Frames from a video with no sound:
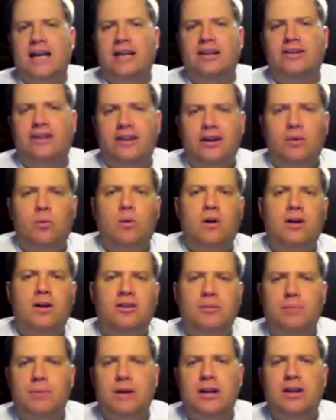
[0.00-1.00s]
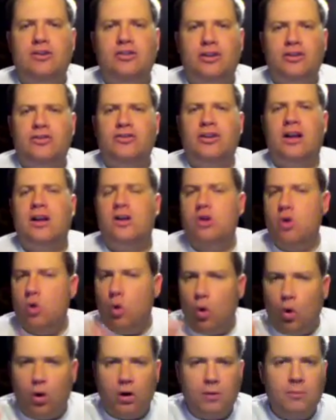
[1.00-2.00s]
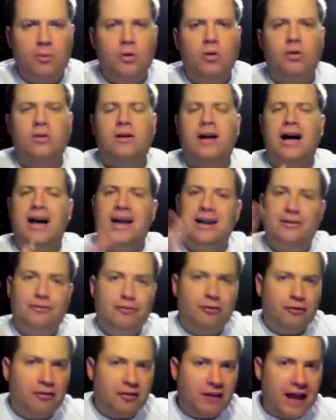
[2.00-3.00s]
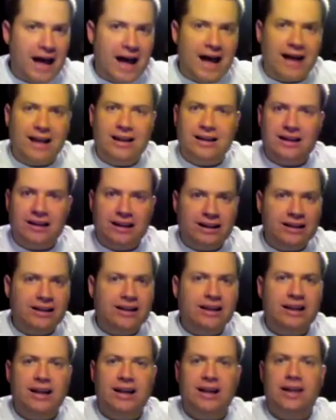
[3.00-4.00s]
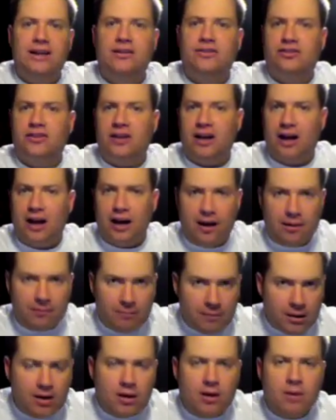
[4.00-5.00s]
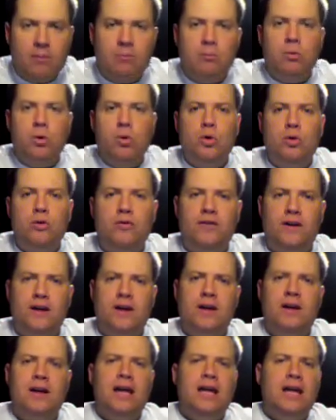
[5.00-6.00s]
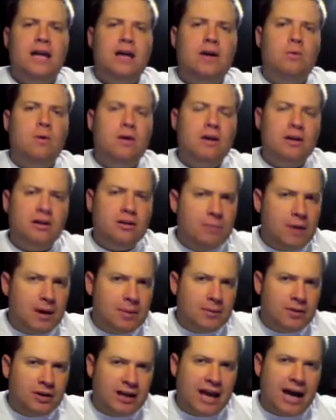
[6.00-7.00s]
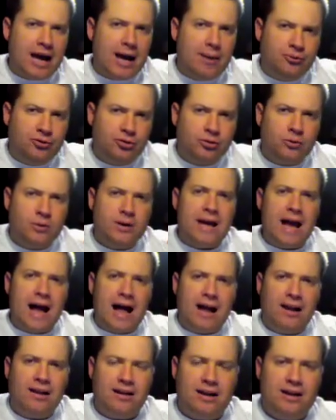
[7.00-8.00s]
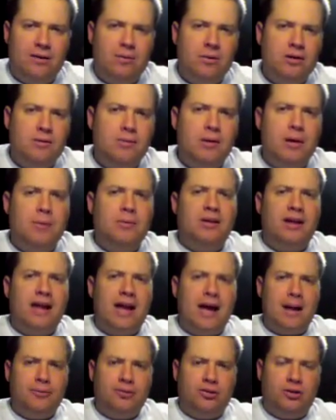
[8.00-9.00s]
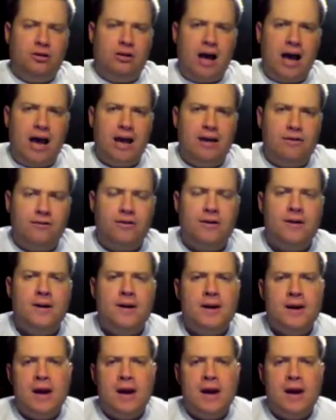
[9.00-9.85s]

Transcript: He didn't want it to be just a normal, kind of flatly lit movie. He wanted to be able to capture reality. He wanted to be able to capture life.